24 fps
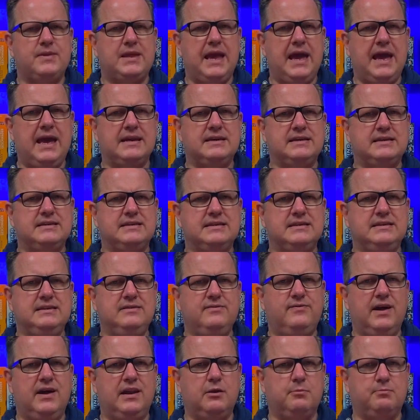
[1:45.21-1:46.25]
and
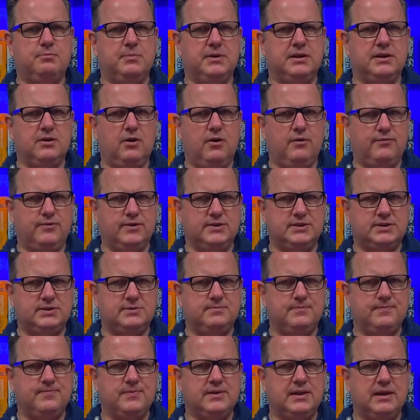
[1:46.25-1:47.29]
Development Office,
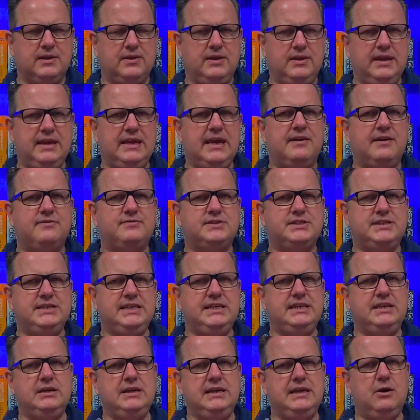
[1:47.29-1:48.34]
the
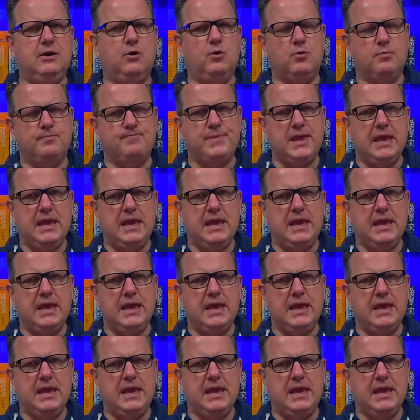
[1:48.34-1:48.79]
FCDO.